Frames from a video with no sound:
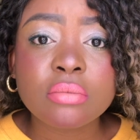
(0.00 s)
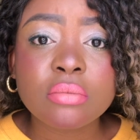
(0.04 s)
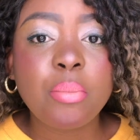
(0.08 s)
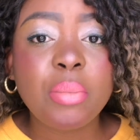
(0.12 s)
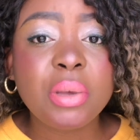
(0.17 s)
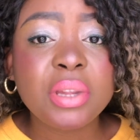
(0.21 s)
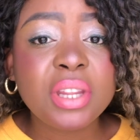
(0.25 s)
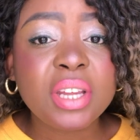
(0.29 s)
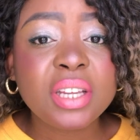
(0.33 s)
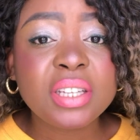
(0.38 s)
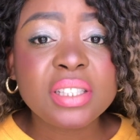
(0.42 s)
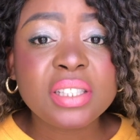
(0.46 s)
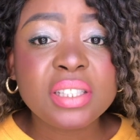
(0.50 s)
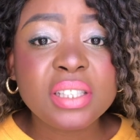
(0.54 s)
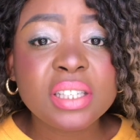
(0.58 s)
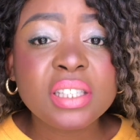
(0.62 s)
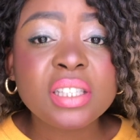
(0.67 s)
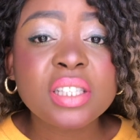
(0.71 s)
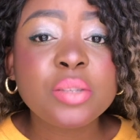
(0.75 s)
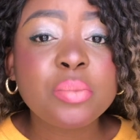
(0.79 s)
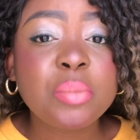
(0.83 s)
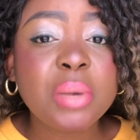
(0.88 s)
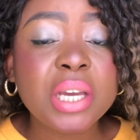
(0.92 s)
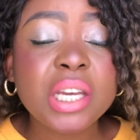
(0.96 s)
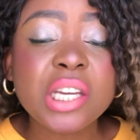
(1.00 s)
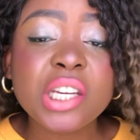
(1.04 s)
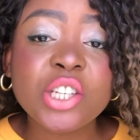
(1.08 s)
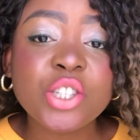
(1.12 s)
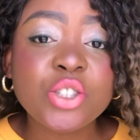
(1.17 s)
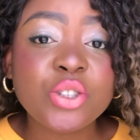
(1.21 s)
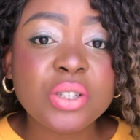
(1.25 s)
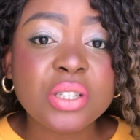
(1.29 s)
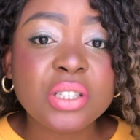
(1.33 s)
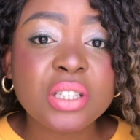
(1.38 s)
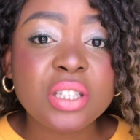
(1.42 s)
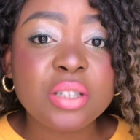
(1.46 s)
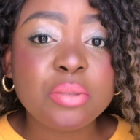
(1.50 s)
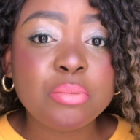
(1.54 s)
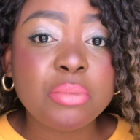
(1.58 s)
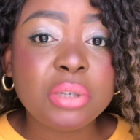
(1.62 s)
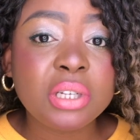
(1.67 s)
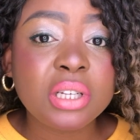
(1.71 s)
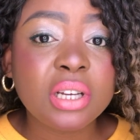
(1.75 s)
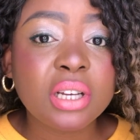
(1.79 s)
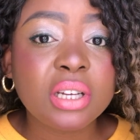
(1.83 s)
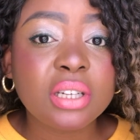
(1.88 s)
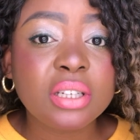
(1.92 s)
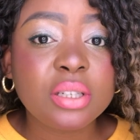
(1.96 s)
But then since my interest in
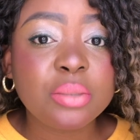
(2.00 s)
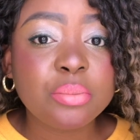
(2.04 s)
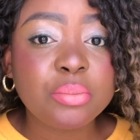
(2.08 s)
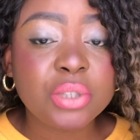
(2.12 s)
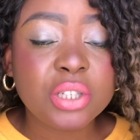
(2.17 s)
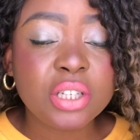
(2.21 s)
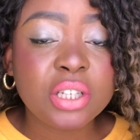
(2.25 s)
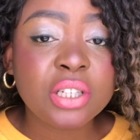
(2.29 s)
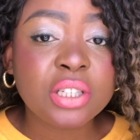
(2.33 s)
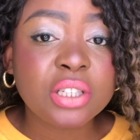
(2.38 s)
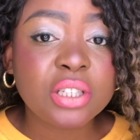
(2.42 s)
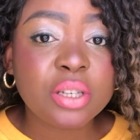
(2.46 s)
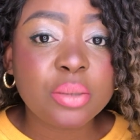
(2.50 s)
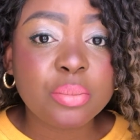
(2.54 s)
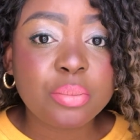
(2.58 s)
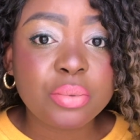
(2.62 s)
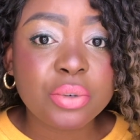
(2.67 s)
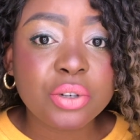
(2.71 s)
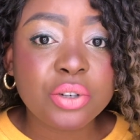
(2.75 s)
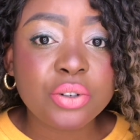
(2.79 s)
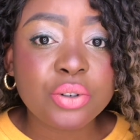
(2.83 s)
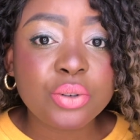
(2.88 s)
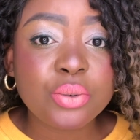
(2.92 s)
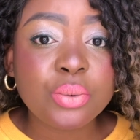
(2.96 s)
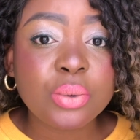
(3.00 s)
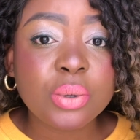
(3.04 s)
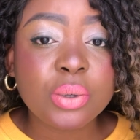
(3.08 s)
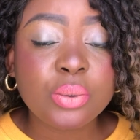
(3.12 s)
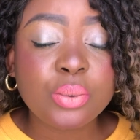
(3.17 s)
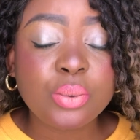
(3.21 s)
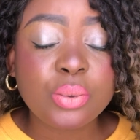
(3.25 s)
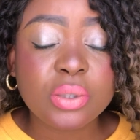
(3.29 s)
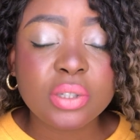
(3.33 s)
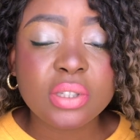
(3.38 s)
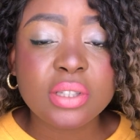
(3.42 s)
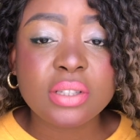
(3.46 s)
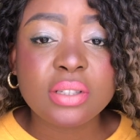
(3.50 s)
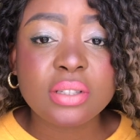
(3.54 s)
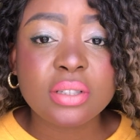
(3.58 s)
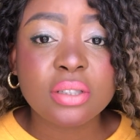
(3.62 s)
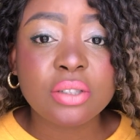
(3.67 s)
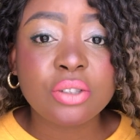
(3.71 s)
being an entrepreneur was